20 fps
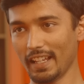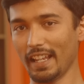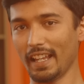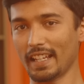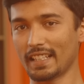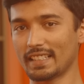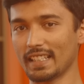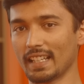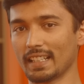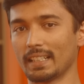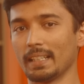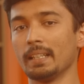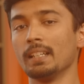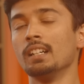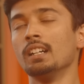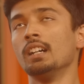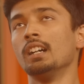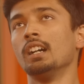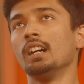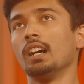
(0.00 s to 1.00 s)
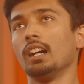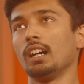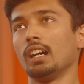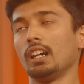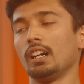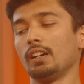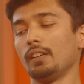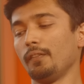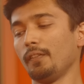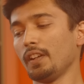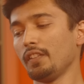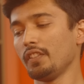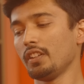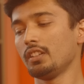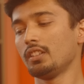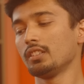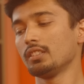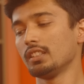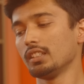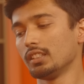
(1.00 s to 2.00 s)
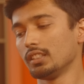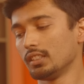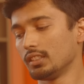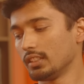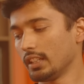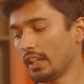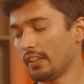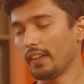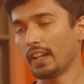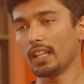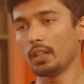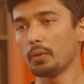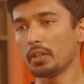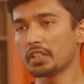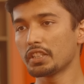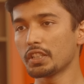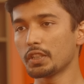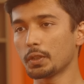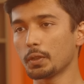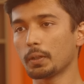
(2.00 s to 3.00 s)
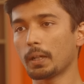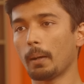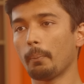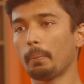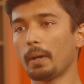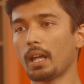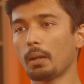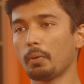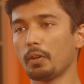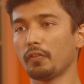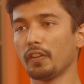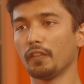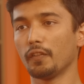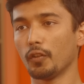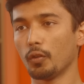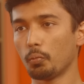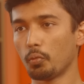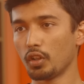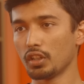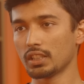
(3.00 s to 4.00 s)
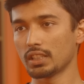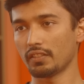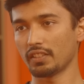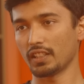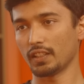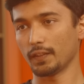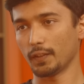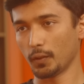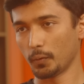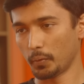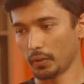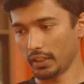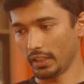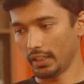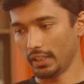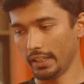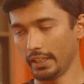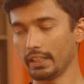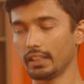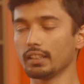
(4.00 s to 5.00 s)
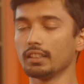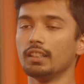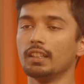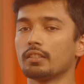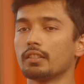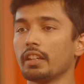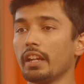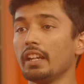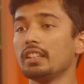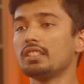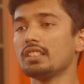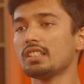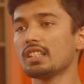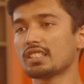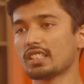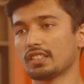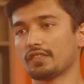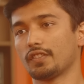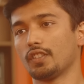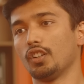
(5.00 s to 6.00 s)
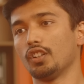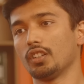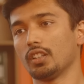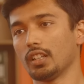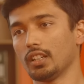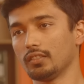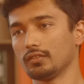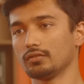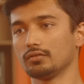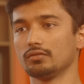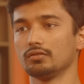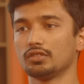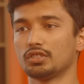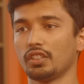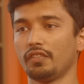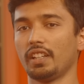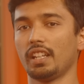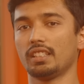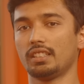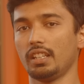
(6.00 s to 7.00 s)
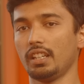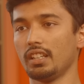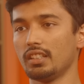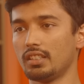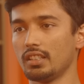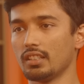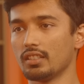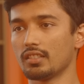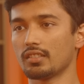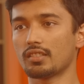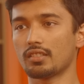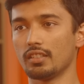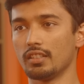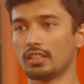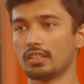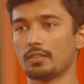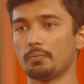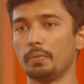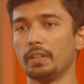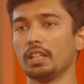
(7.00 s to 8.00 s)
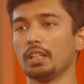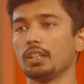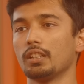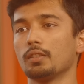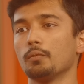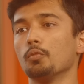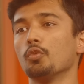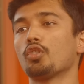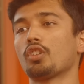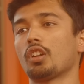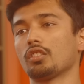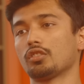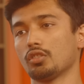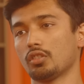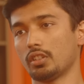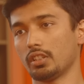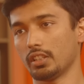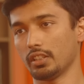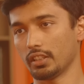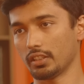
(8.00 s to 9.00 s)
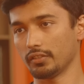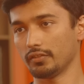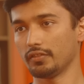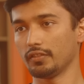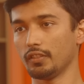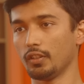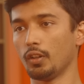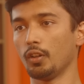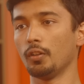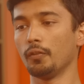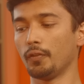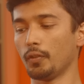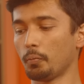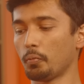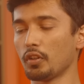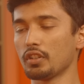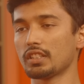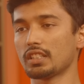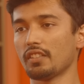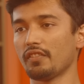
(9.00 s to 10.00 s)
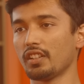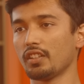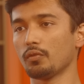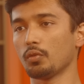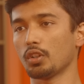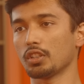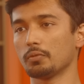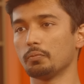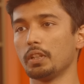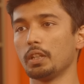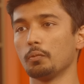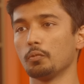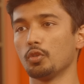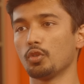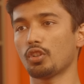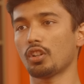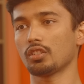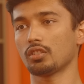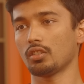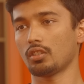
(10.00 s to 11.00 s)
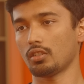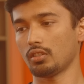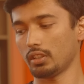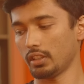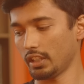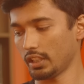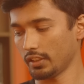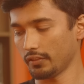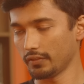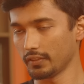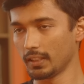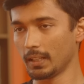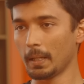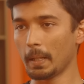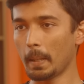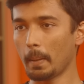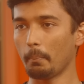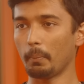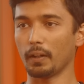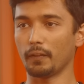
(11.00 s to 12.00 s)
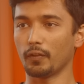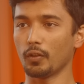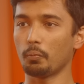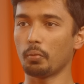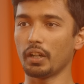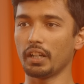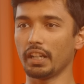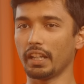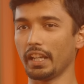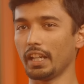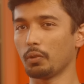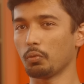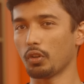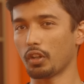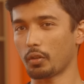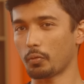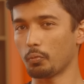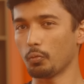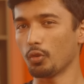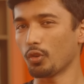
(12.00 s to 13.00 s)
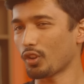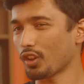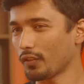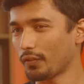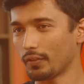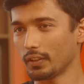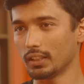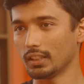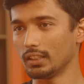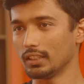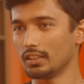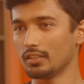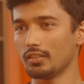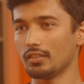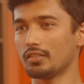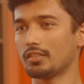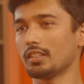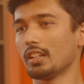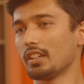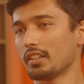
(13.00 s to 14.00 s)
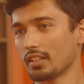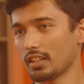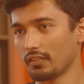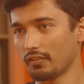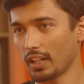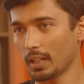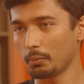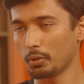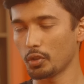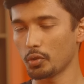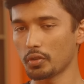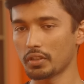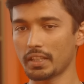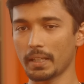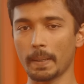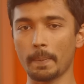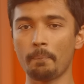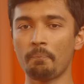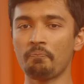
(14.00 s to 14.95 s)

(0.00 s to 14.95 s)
Exactly. When we did the evaluation to compare between 4.7 and 4.8, the edginess has gone down. So when I say edginess, it's being more authoritative. 4.7 was being more authoritative, but 4.8 was more of a general vibe, you would say.